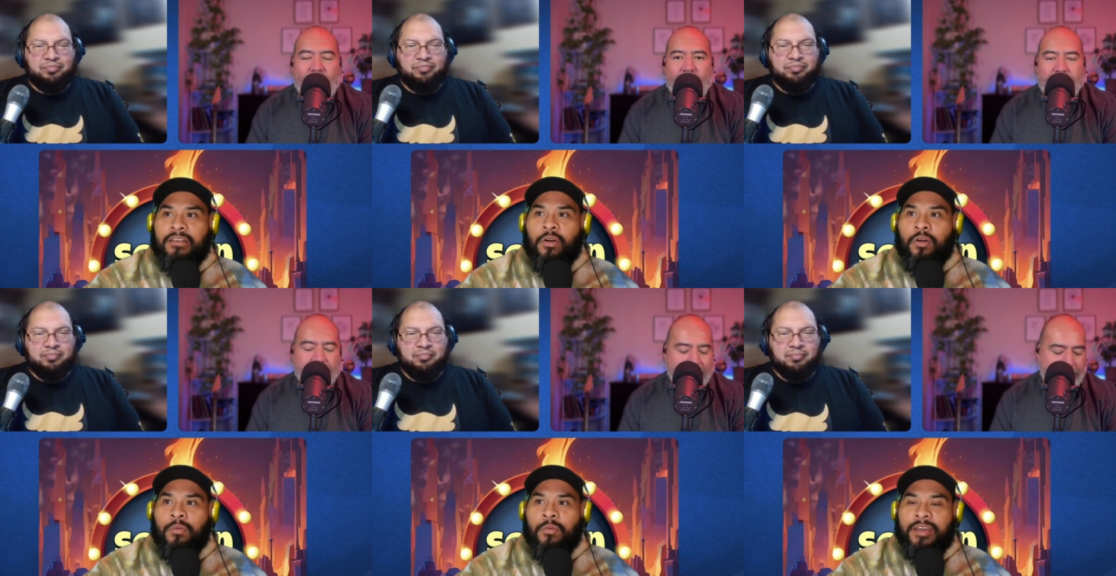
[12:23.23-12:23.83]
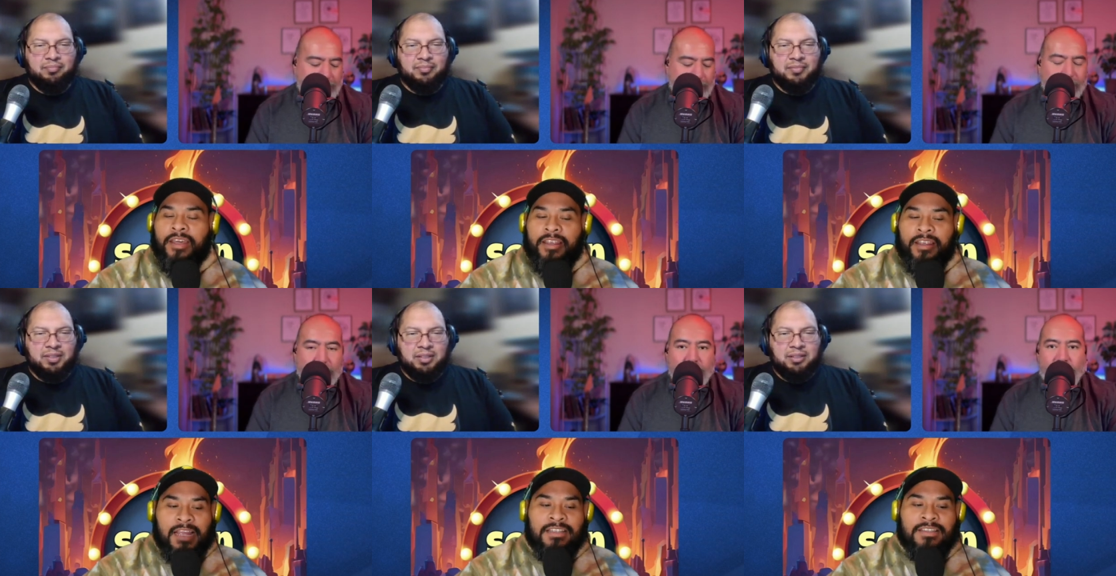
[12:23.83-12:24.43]
Speaker 1: the whole movie.
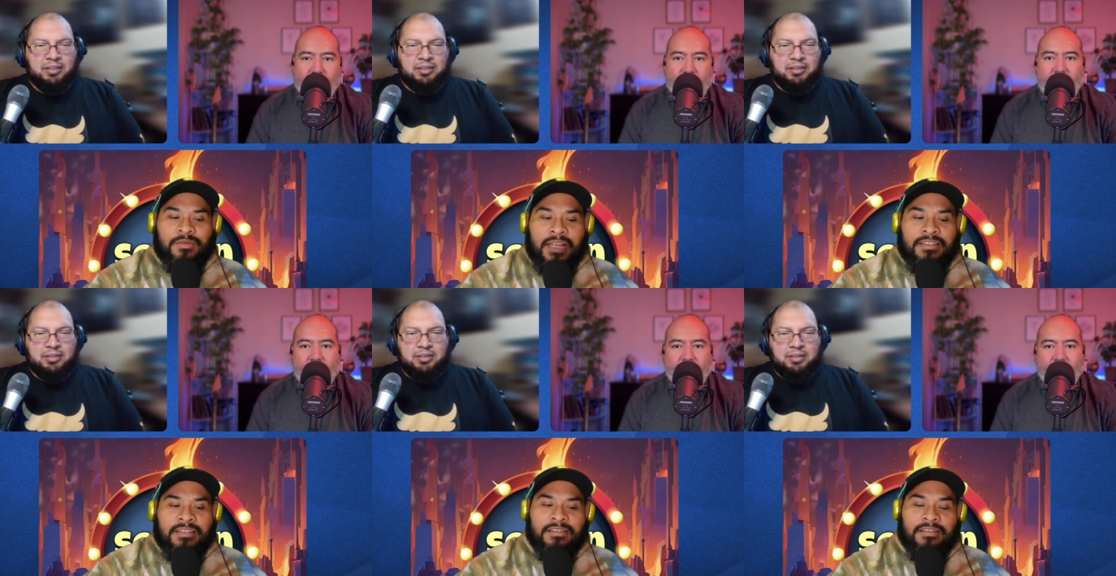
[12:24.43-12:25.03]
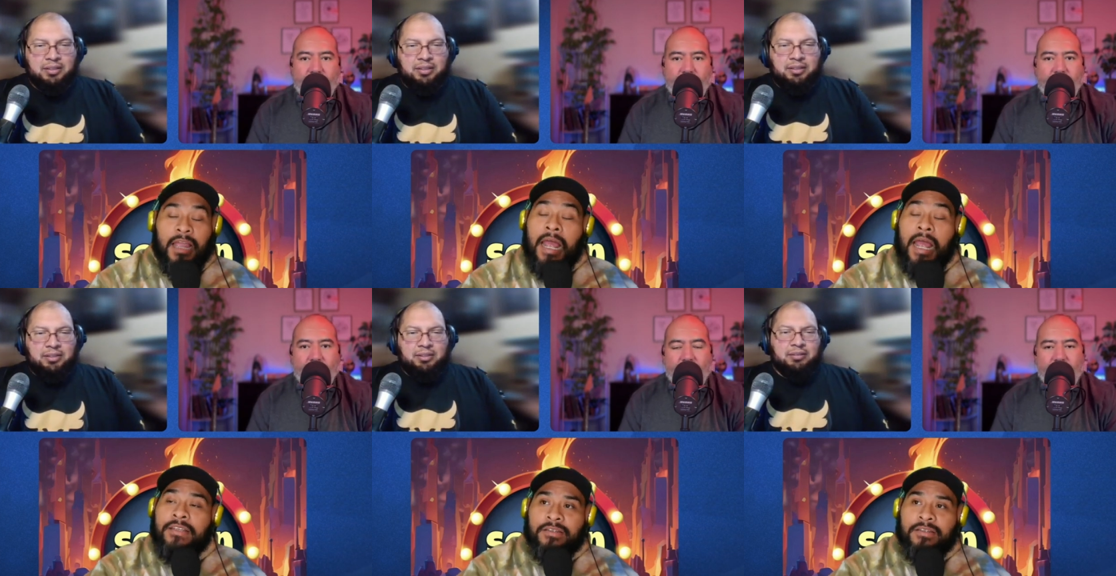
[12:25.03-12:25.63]
And that's that's
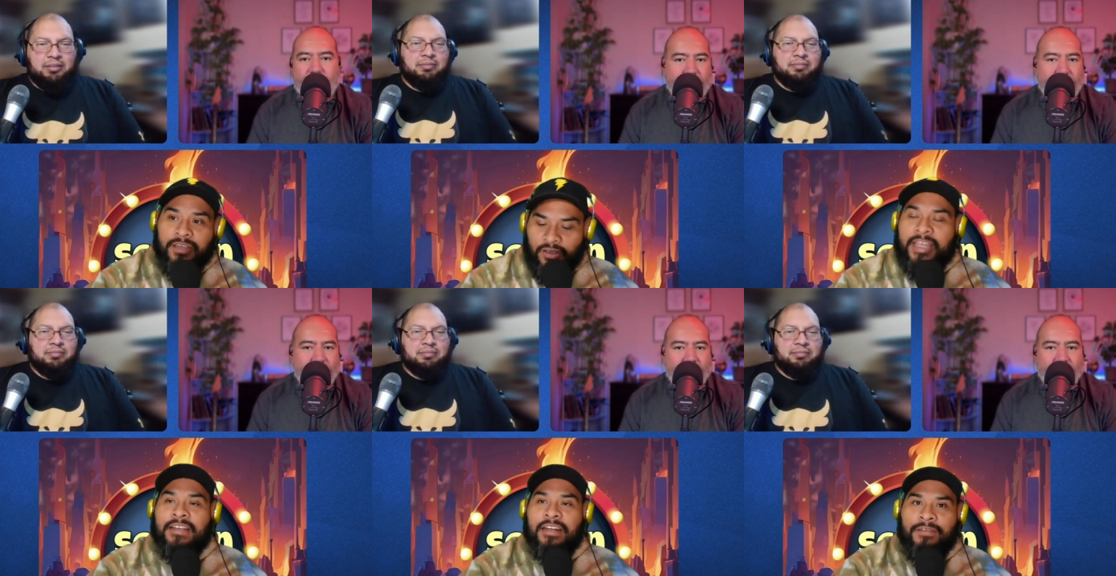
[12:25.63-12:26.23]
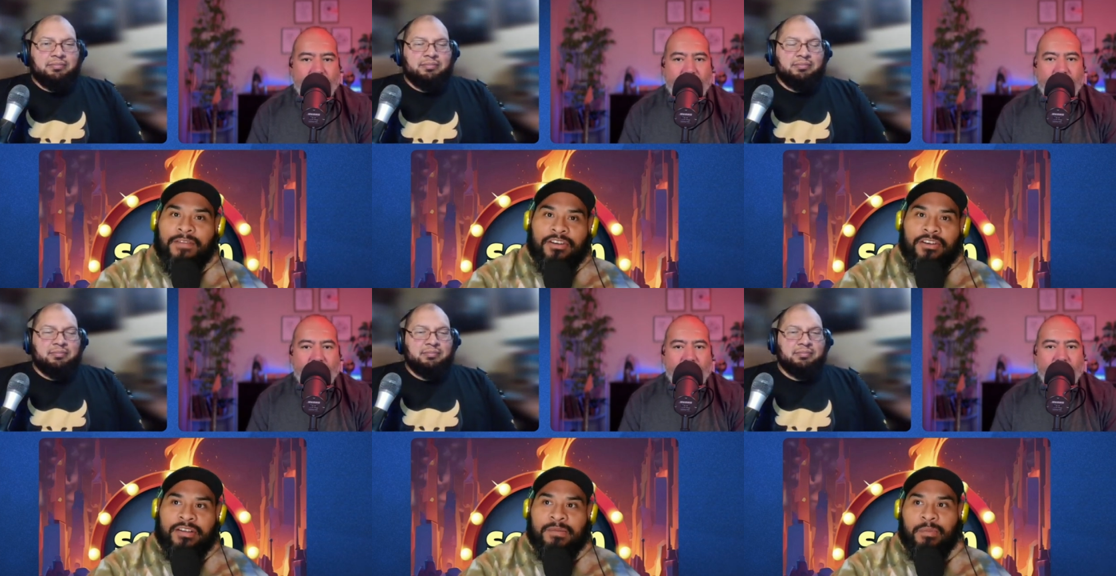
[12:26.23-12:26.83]
that's it's a love
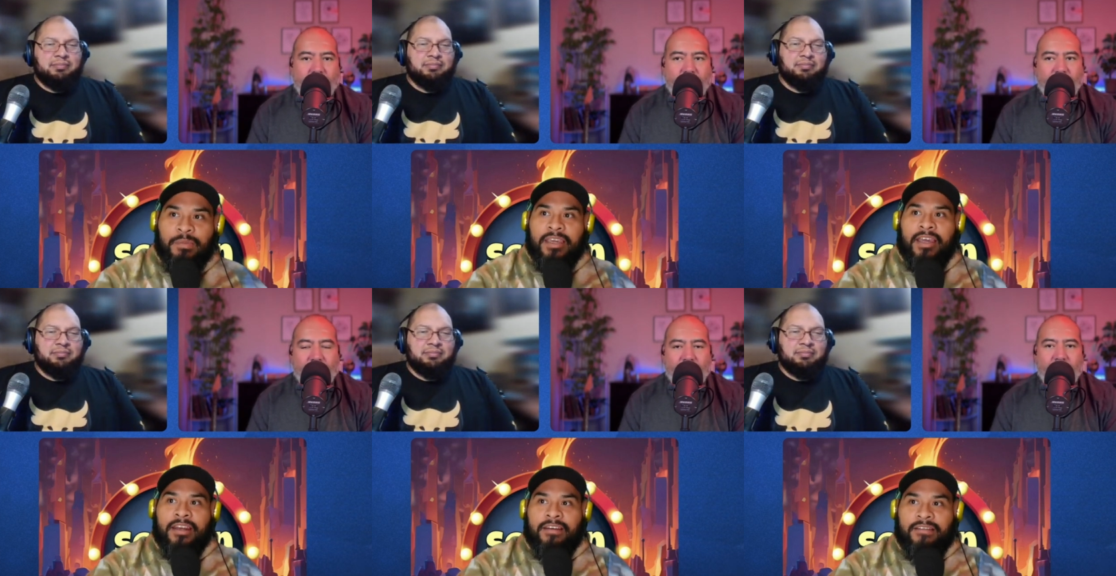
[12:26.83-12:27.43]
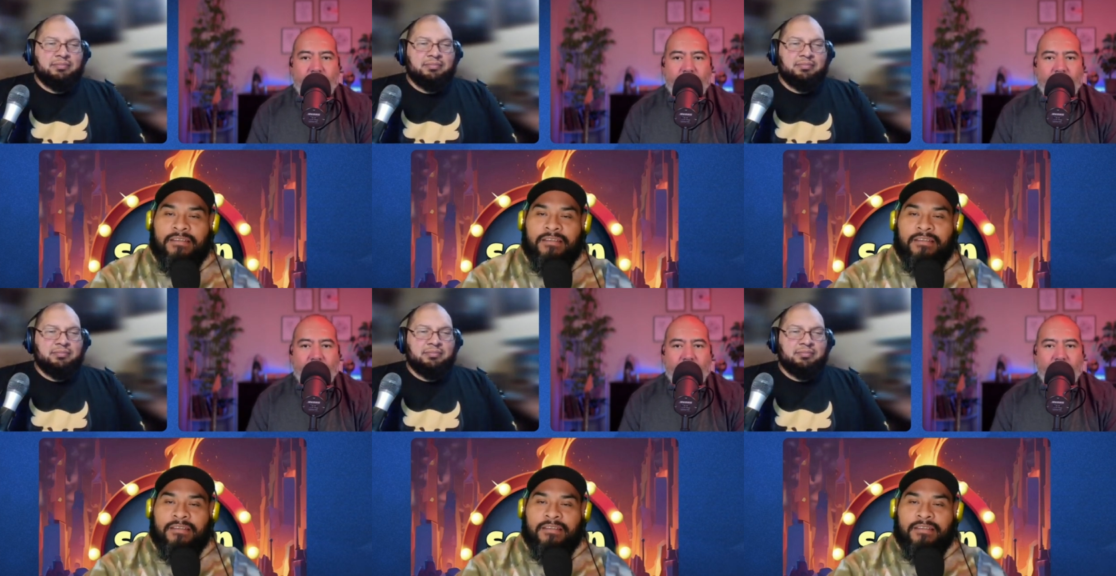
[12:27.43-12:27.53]
interest, but yet.